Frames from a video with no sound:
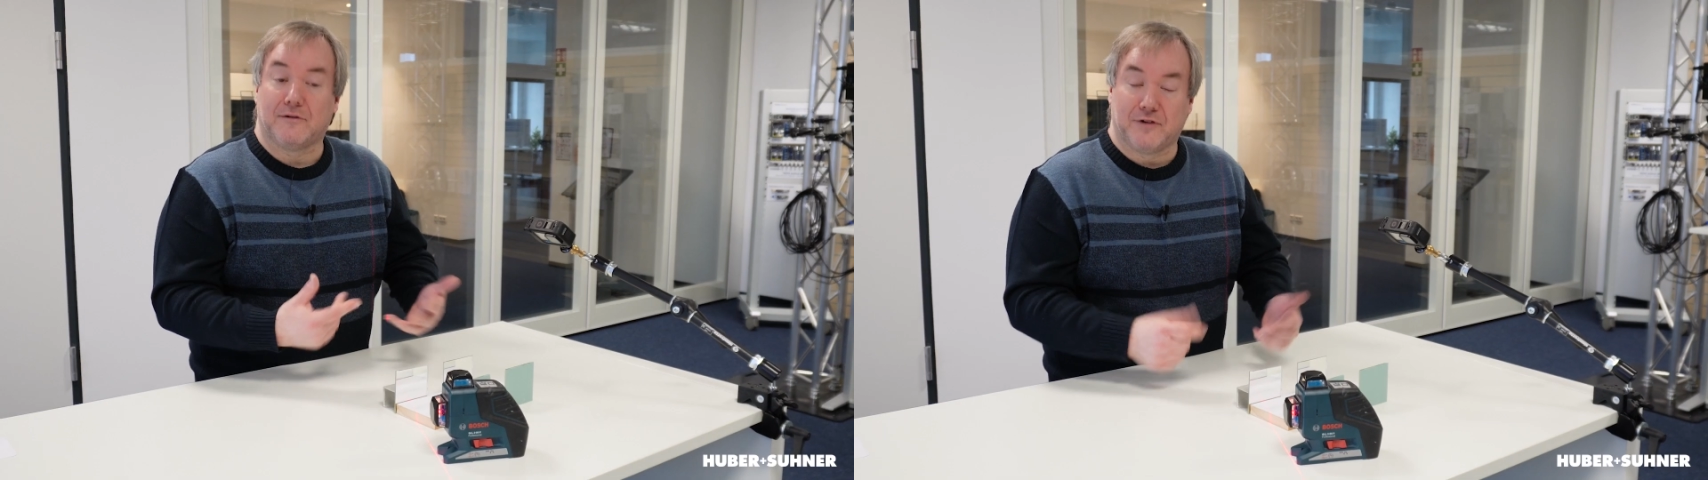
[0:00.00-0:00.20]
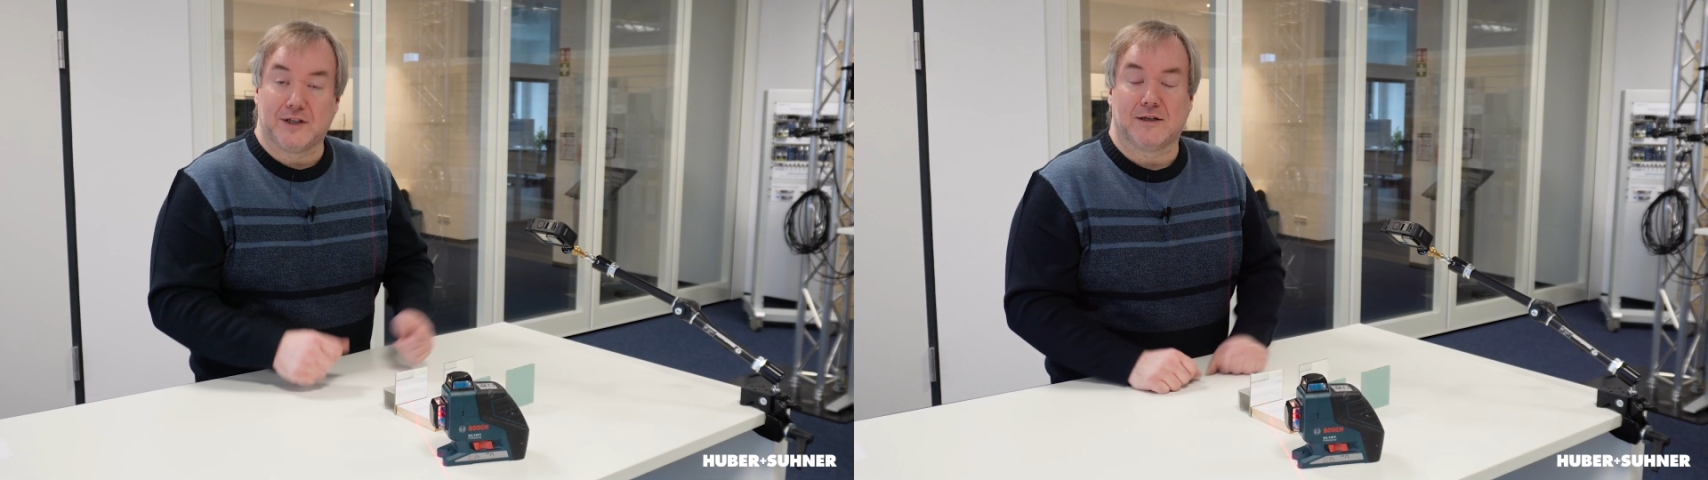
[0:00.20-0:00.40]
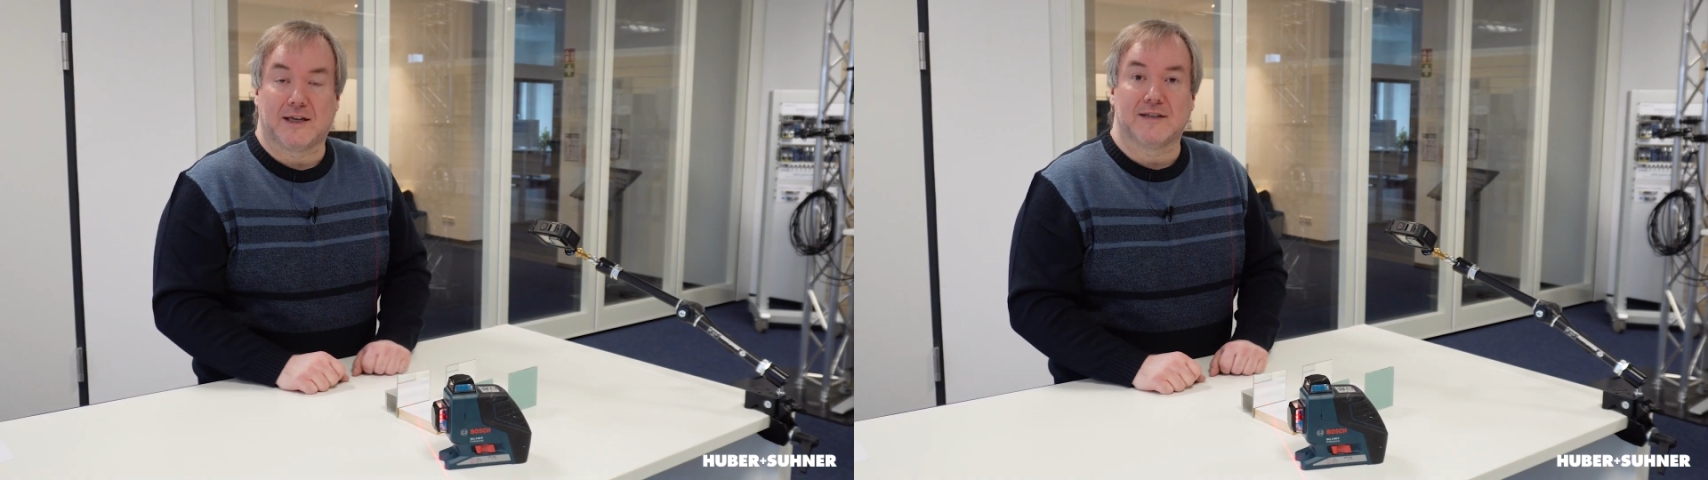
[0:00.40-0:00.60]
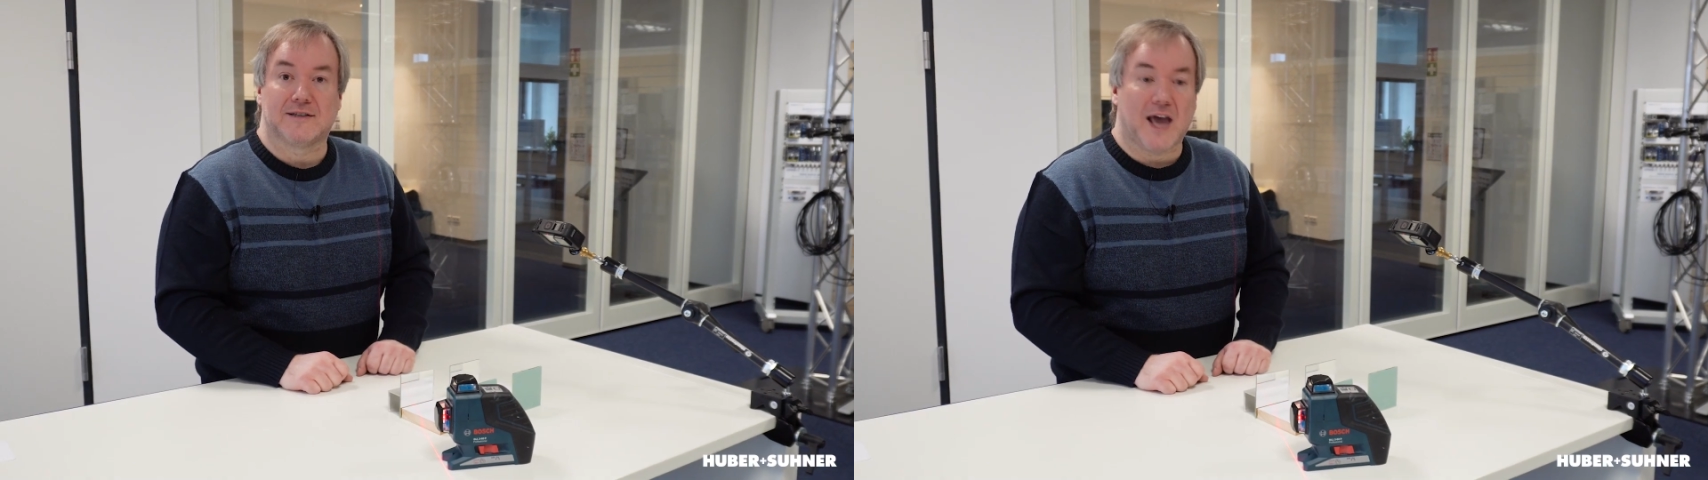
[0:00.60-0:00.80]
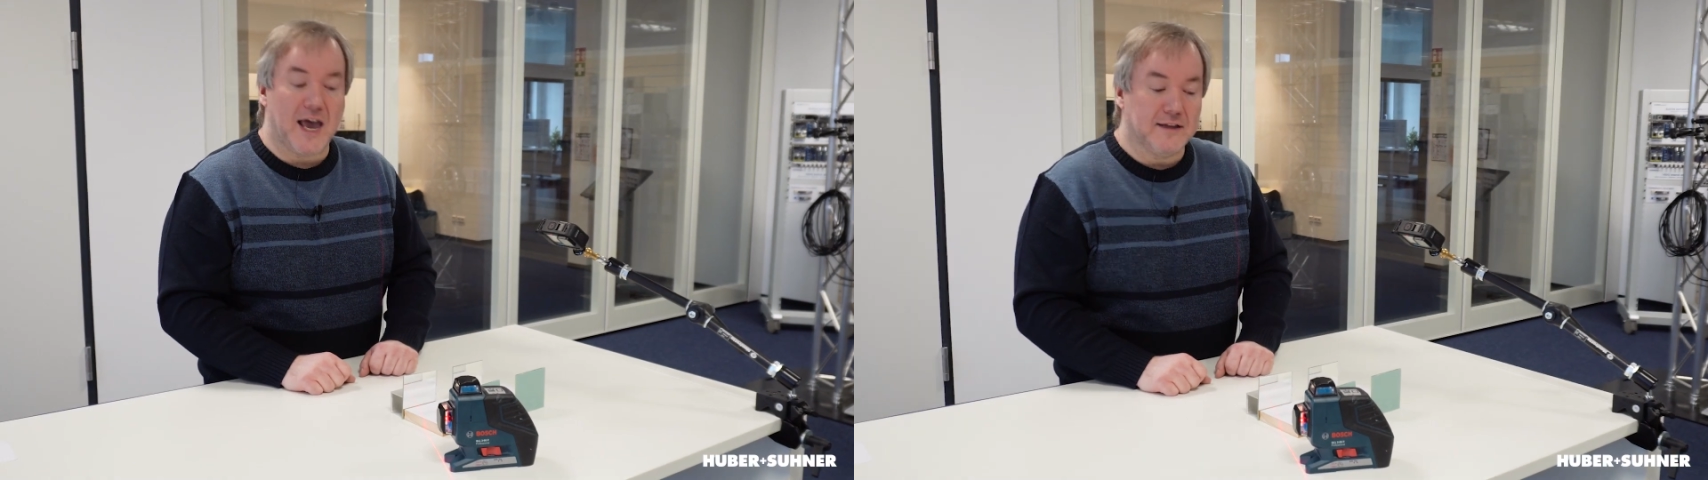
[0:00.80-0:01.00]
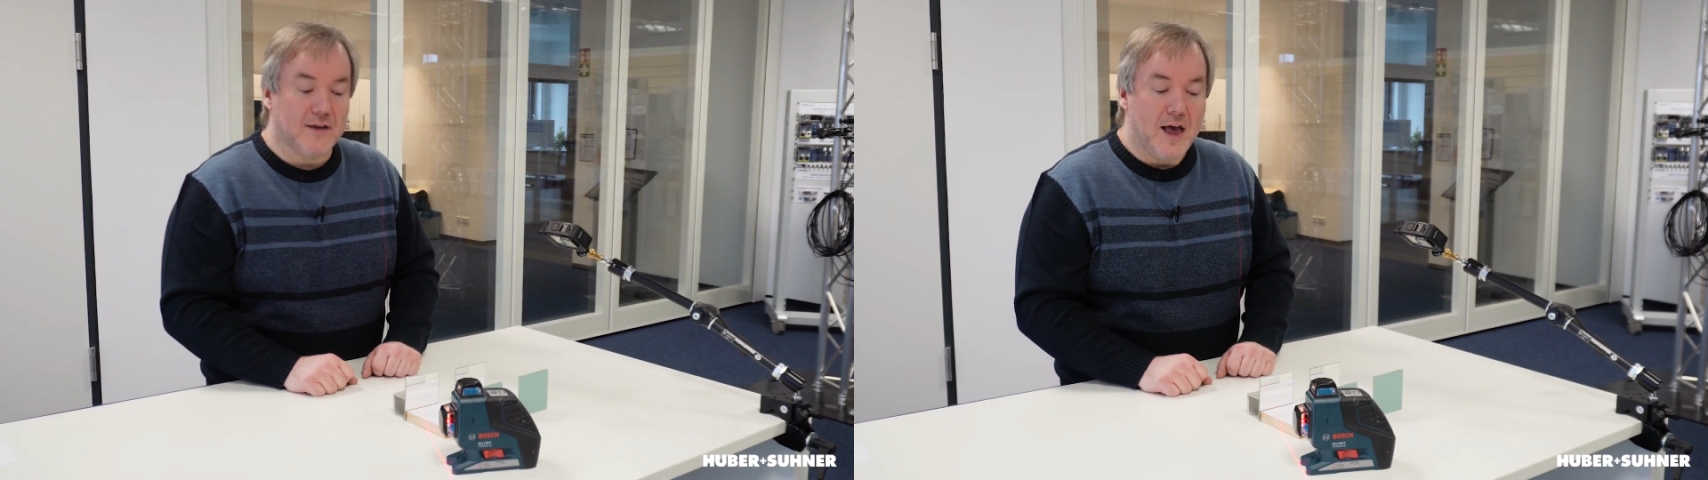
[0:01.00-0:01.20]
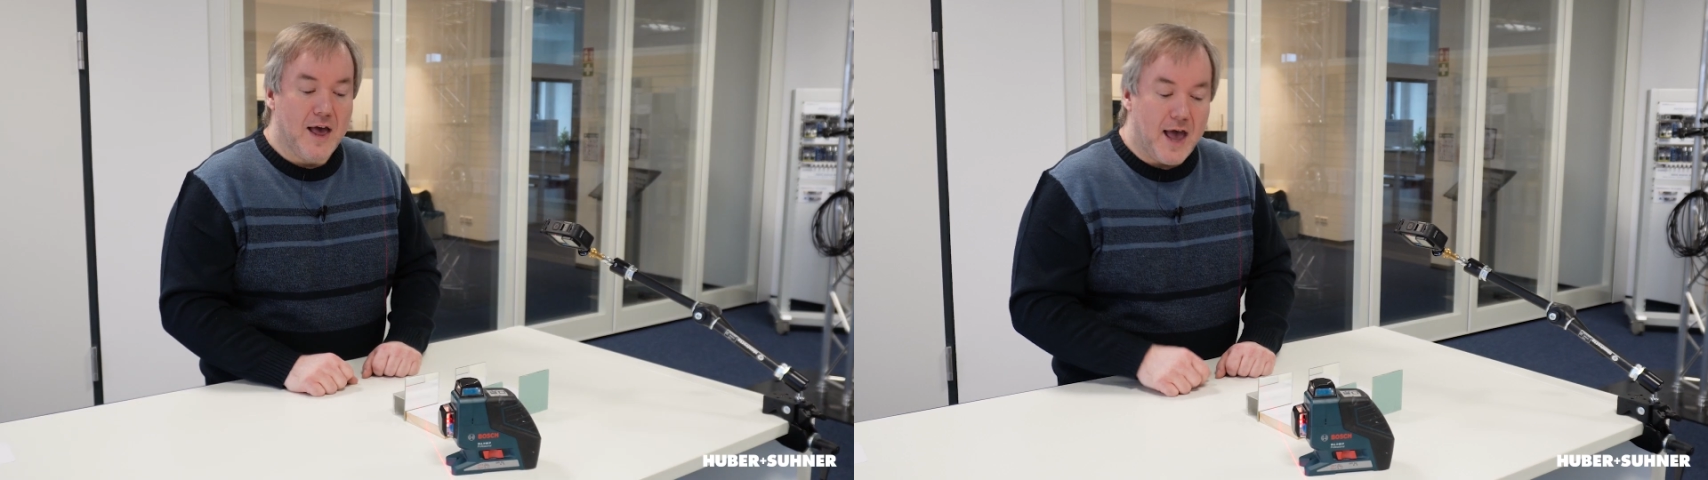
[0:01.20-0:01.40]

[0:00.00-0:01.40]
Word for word: our filter cascade.